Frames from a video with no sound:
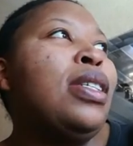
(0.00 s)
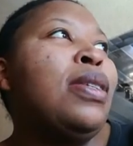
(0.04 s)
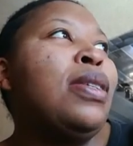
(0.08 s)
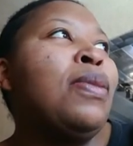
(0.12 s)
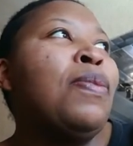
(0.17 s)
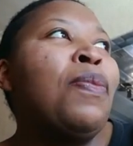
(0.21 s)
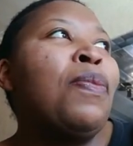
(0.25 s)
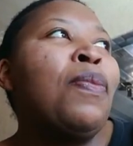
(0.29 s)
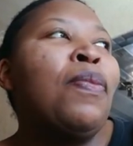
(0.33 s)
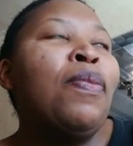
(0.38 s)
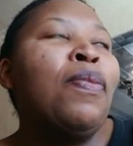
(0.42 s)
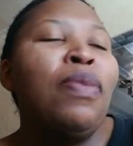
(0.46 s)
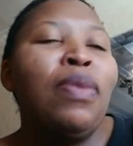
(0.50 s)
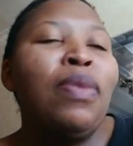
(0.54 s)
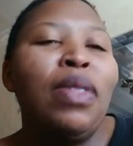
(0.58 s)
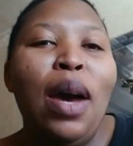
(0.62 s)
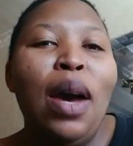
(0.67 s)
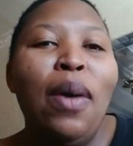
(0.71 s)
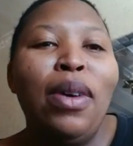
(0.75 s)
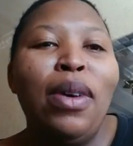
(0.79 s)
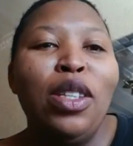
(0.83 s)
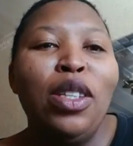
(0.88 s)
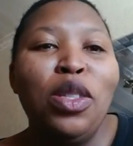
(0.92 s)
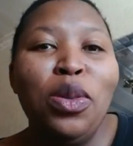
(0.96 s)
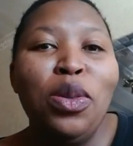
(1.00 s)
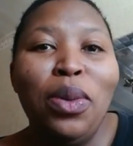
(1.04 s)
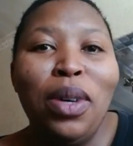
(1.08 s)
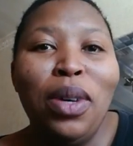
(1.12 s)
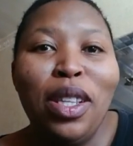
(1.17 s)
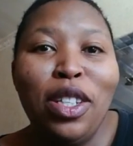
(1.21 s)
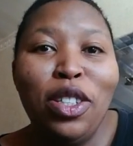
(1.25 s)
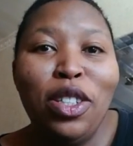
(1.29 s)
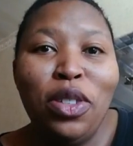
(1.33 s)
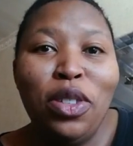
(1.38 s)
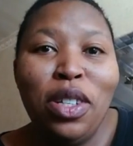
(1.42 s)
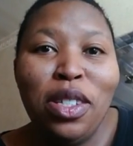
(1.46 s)
I want to wear the dress on
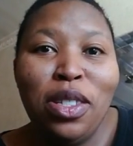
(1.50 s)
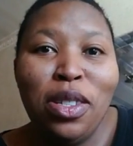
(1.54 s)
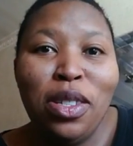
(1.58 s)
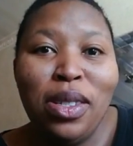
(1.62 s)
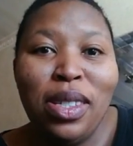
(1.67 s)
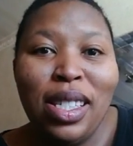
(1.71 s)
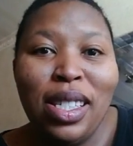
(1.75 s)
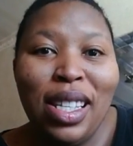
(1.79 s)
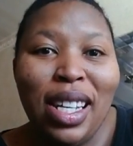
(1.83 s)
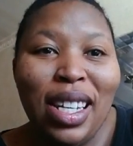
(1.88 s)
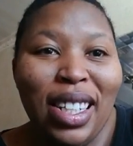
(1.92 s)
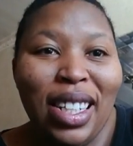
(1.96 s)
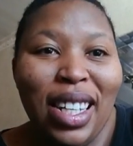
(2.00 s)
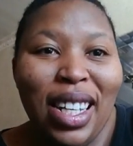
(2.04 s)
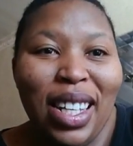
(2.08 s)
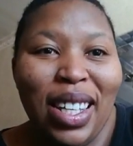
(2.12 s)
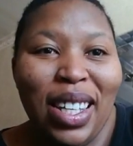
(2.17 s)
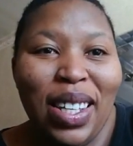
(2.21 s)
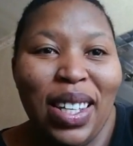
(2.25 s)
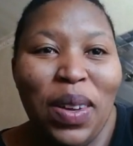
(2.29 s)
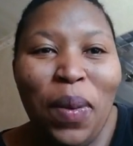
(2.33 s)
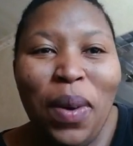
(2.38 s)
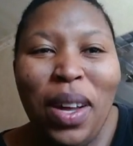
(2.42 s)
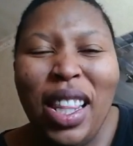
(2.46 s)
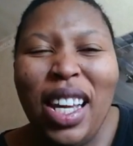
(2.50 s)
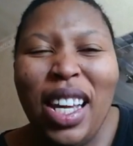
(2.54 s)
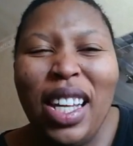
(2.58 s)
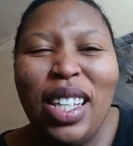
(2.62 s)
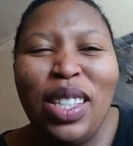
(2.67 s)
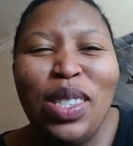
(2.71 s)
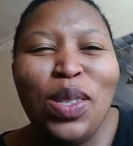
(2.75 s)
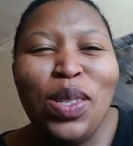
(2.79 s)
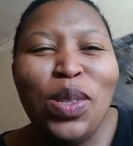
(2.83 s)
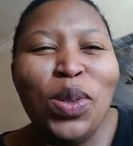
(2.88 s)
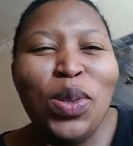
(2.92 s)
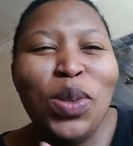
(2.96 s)
Sunday, whether it's
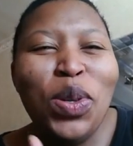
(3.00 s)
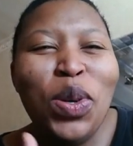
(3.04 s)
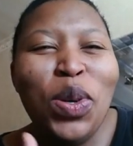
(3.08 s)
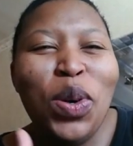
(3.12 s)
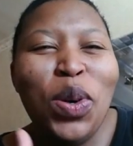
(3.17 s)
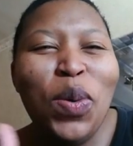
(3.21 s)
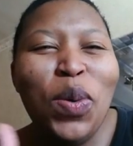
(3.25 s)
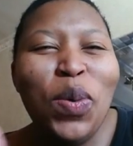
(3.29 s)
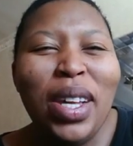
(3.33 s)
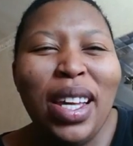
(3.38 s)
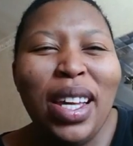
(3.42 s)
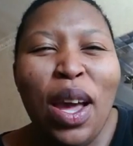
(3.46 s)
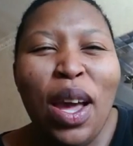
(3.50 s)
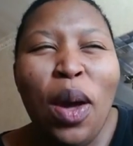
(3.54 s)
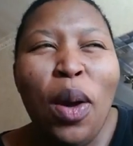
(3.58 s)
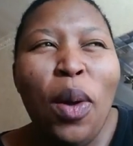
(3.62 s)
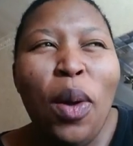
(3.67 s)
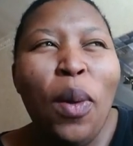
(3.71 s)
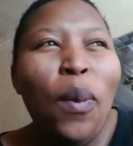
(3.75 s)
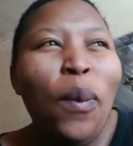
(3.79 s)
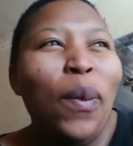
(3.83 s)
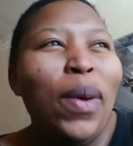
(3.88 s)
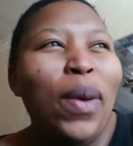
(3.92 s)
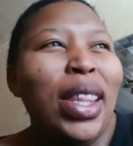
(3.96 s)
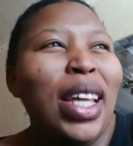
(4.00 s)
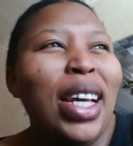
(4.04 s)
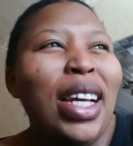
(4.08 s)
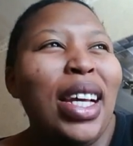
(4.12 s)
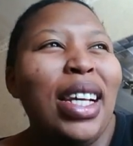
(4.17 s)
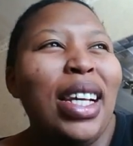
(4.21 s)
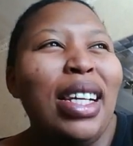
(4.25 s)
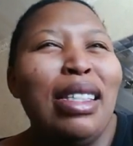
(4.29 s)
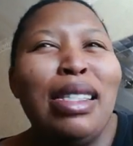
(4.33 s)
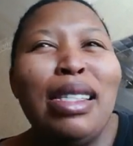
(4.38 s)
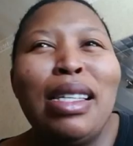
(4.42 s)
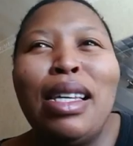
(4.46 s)
snowing, whether it's
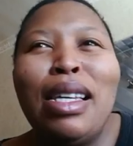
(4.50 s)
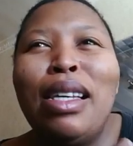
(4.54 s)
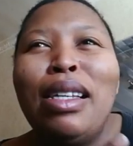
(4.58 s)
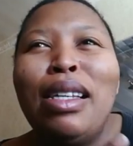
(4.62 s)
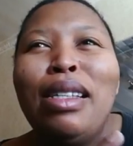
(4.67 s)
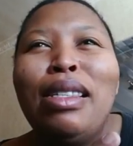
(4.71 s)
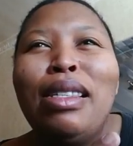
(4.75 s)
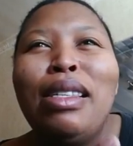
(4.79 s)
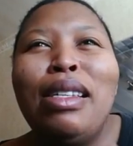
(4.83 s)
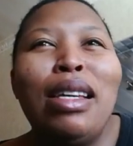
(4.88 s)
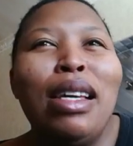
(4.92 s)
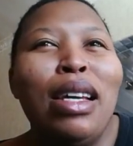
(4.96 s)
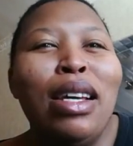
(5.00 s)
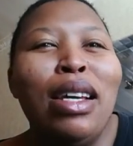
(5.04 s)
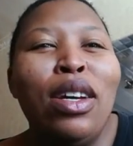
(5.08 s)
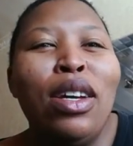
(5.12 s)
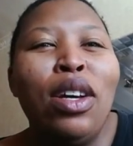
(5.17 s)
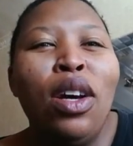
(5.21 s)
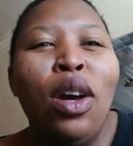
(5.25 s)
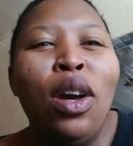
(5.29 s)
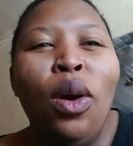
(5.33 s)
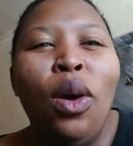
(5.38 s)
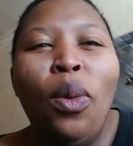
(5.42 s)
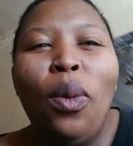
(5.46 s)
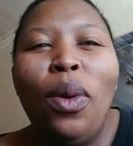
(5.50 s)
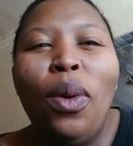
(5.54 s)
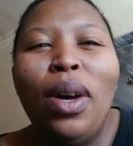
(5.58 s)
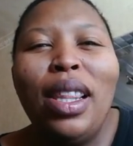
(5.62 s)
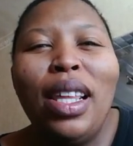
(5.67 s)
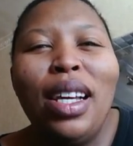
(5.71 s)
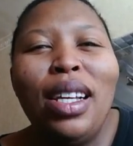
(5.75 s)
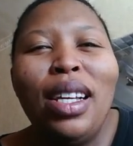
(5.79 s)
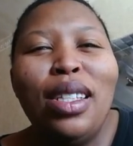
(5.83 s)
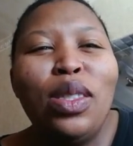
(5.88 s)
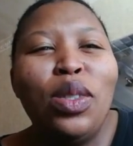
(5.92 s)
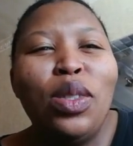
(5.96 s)
kitting, whether it's
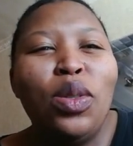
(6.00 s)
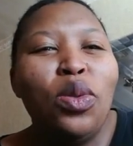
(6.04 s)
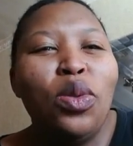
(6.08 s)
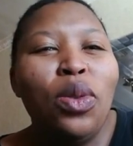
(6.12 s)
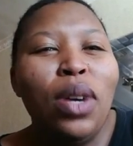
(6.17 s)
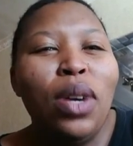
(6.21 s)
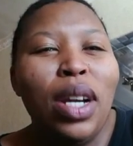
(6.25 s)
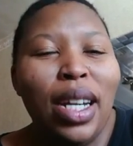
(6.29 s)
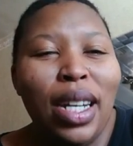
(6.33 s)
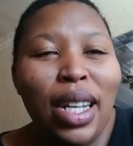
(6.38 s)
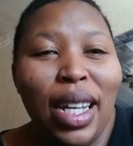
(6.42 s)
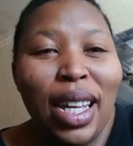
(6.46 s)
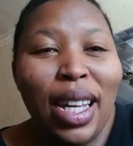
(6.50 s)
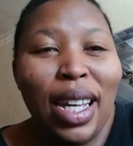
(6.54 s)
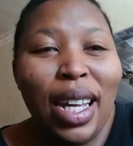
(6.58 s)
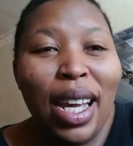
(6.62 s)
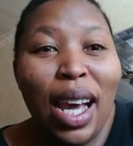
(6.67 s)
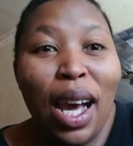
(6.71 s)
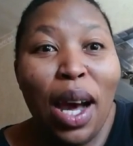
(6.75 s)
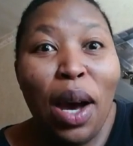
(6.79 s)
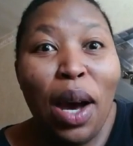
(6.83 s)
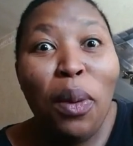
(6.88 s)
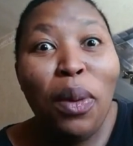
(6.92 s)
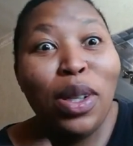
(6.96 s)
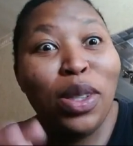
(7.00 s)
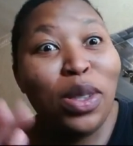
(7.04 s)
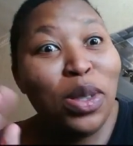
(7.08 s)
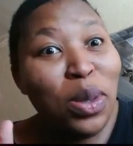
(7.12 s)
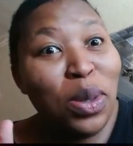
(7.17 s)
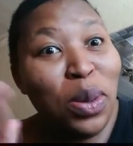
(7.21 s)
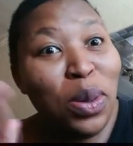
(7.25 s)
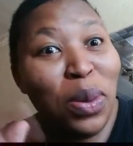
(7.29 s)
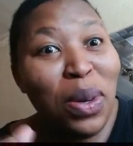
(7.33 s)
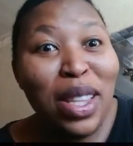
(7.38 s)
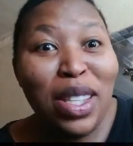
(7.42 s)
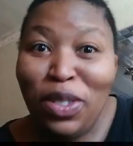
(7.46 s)
raining. I want to wear the
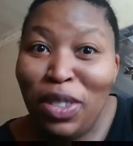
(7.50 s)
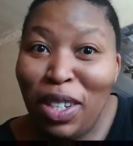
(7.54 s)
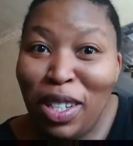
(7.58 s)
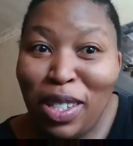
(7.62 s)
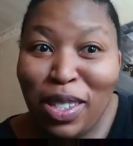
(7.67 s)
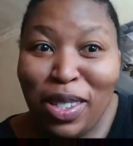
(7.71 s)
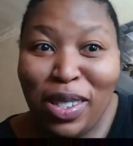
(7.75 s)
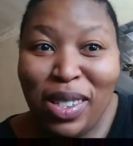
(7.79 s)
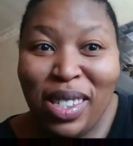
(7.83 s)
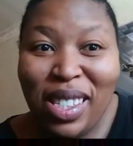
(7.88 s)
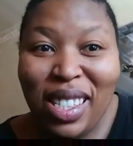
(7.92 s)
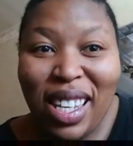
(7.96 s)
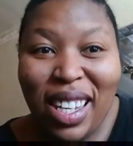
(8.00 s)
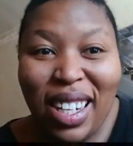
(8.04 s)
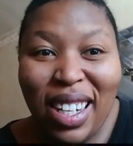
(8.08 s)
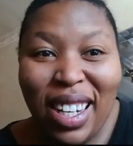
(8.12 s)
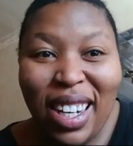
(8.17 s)
dress on Sunday.